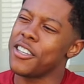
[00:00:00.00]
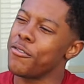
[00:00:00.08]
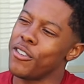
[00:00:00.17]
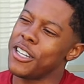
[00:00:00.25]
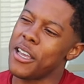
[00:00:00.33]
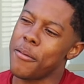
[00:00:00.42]
looking
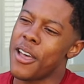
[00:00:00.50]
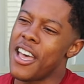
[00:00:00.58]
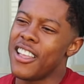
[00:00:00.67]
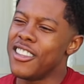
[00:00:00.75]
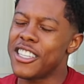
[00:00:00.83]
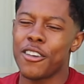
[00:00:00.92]
for the
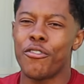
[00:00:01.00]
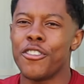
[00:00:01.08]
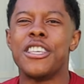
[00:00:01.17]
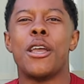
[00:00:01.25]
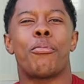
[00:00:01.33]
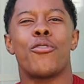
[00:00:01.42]
looking for
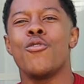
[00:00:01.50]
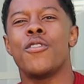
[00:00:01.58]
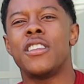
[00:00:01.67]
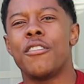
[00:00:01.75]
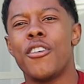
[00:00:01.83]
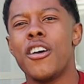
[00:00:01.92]
the
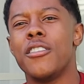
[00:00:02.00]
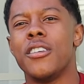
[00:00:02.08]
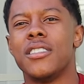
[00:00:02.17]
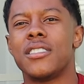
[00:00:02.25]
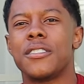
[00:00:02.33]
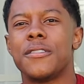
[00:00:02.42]
approval of
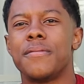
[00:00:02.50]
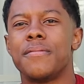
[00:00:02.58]
others.